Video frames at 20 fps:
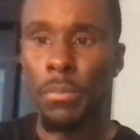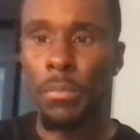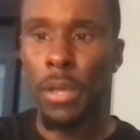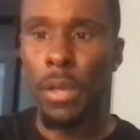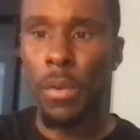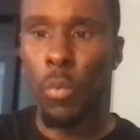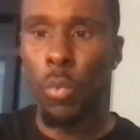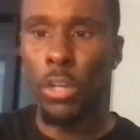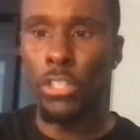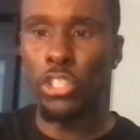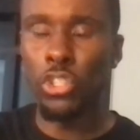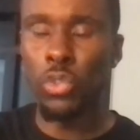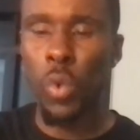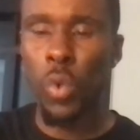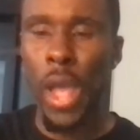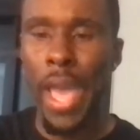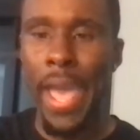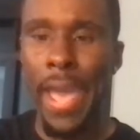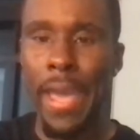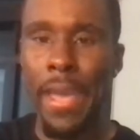once you
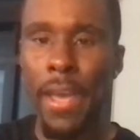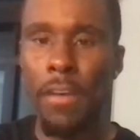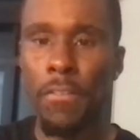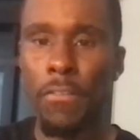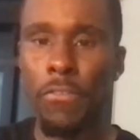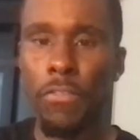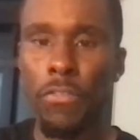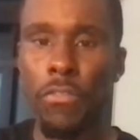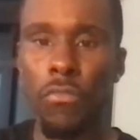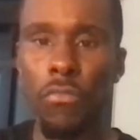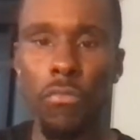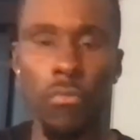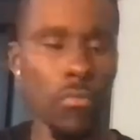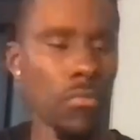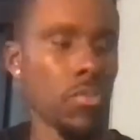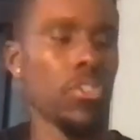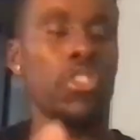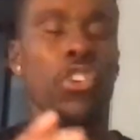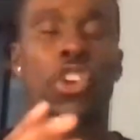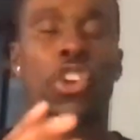have
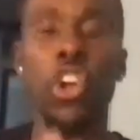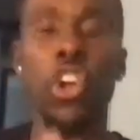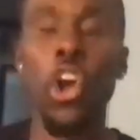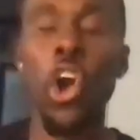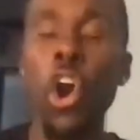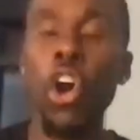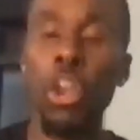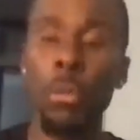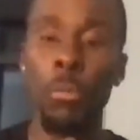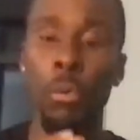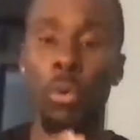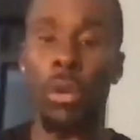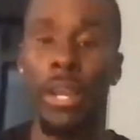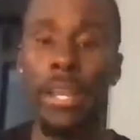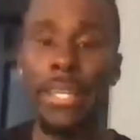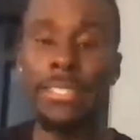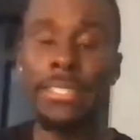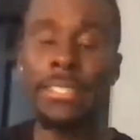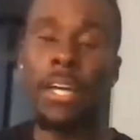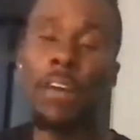your callable
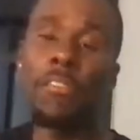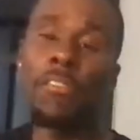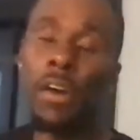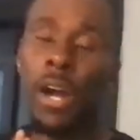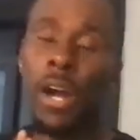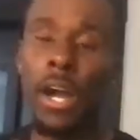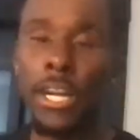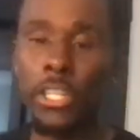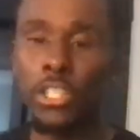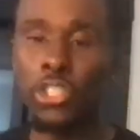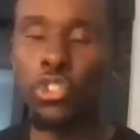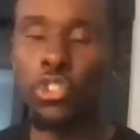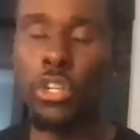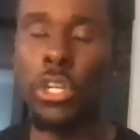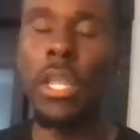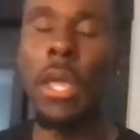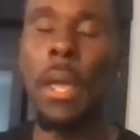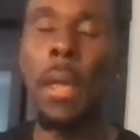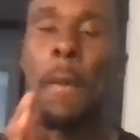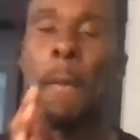list of
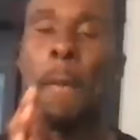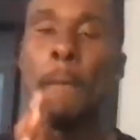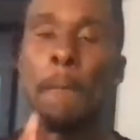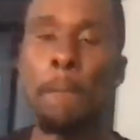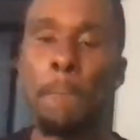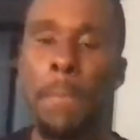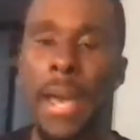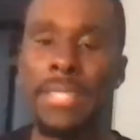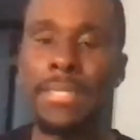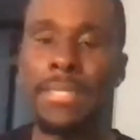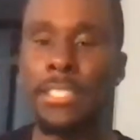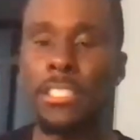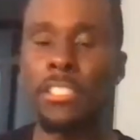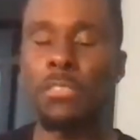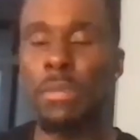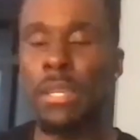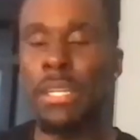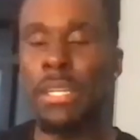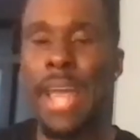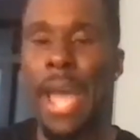100, message
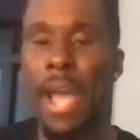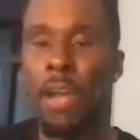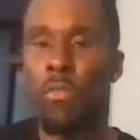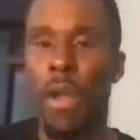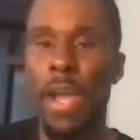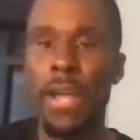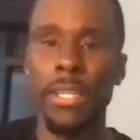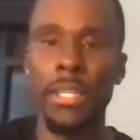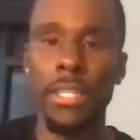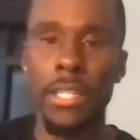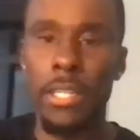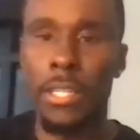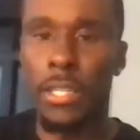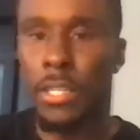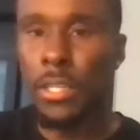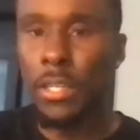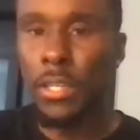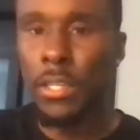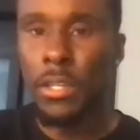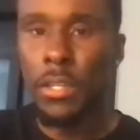me directly,
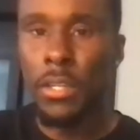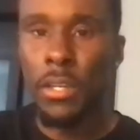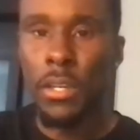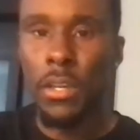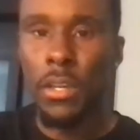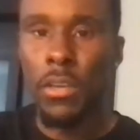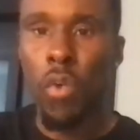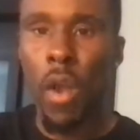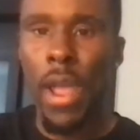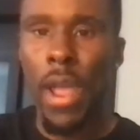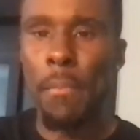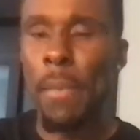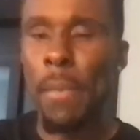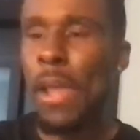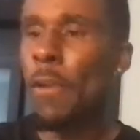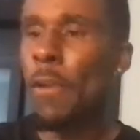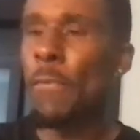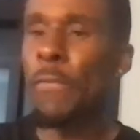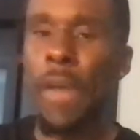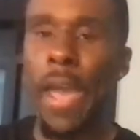right? Matter
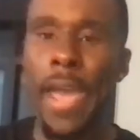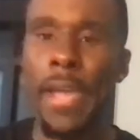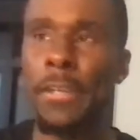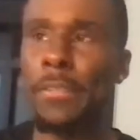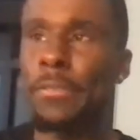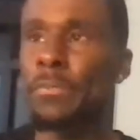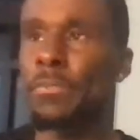of fact,